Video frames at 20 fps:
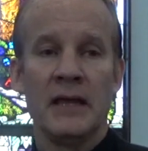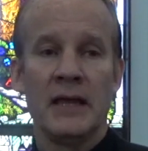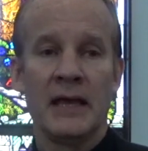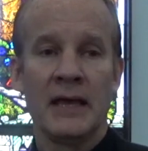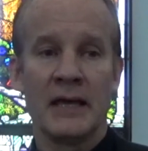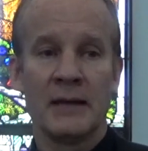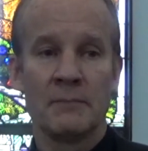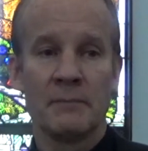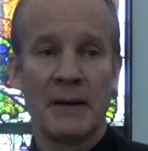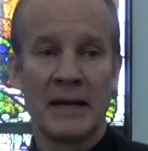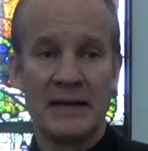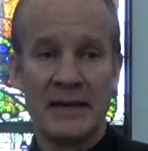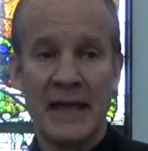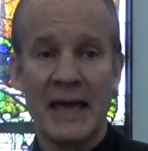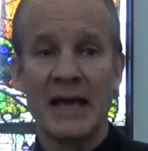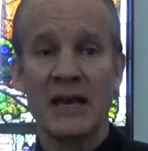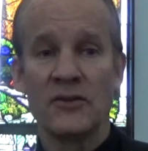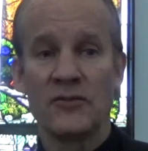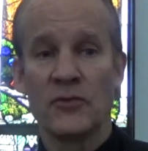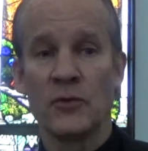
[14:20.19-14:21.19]
and my
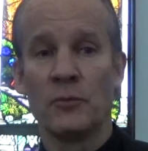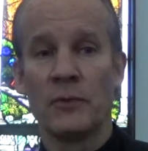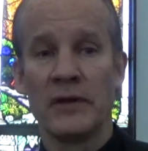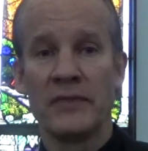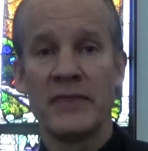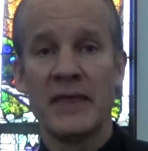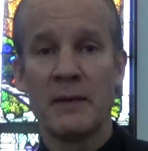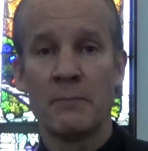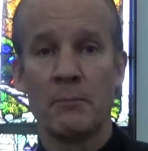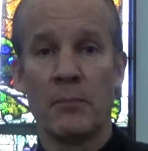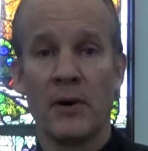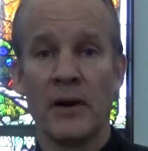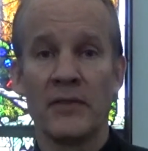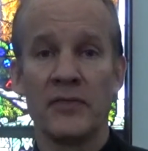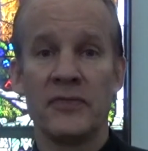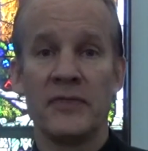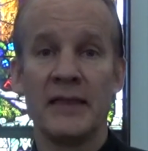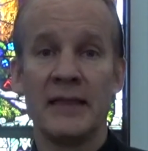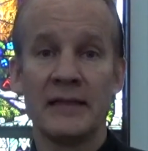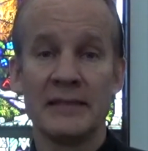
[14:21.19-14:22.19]
dad is the one that
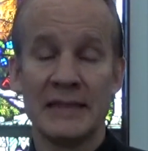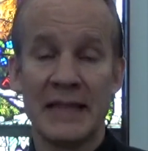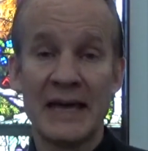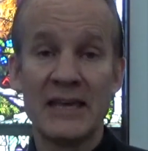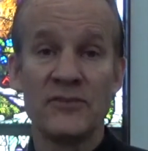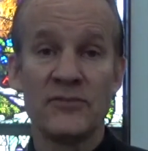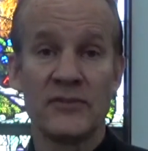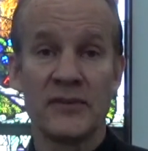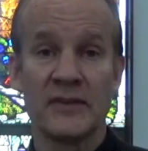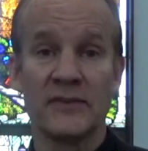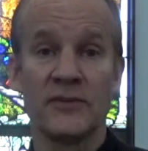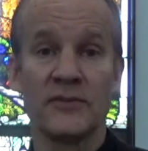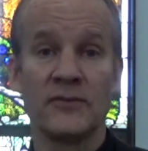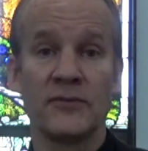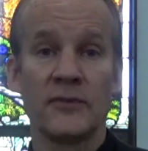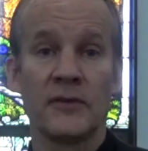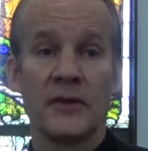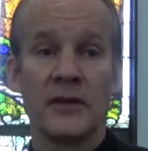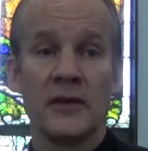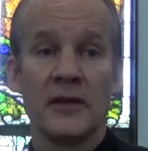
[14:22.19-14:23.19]
bought the
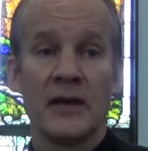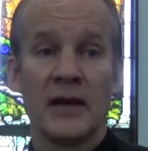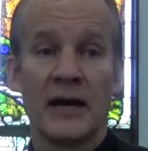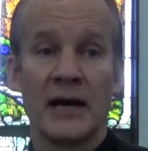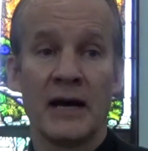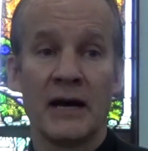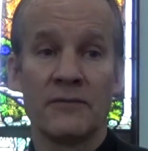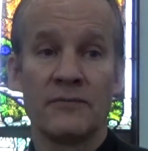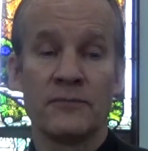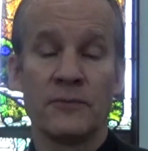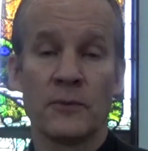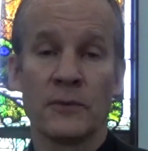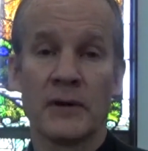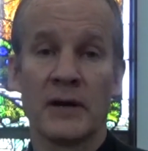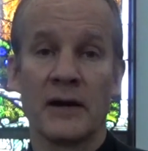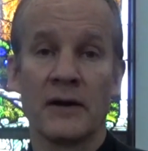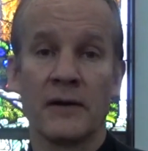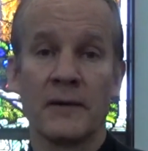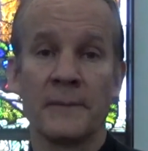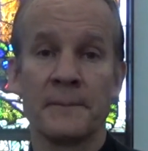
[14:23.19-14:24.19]
license for
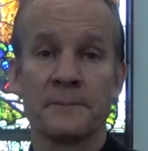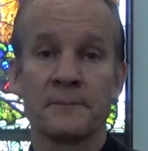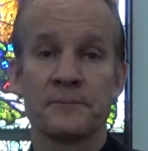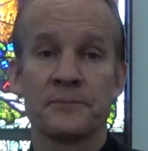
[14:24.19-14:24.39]
our